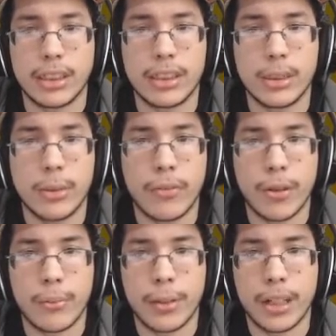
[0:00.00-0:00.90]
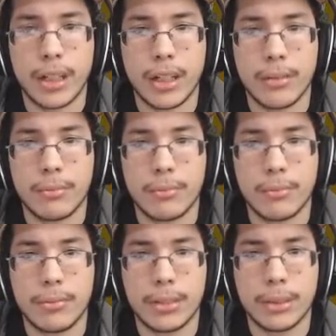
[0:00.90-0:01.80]
this way for a bit.
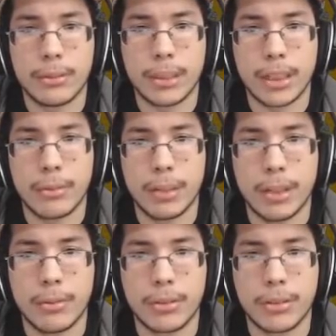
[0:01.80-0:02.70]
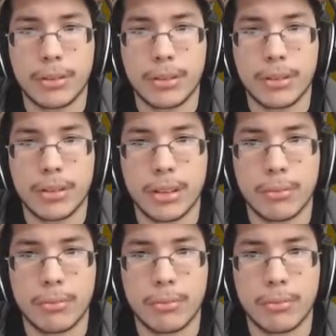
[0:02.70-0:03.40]
It seems like I'm able to go.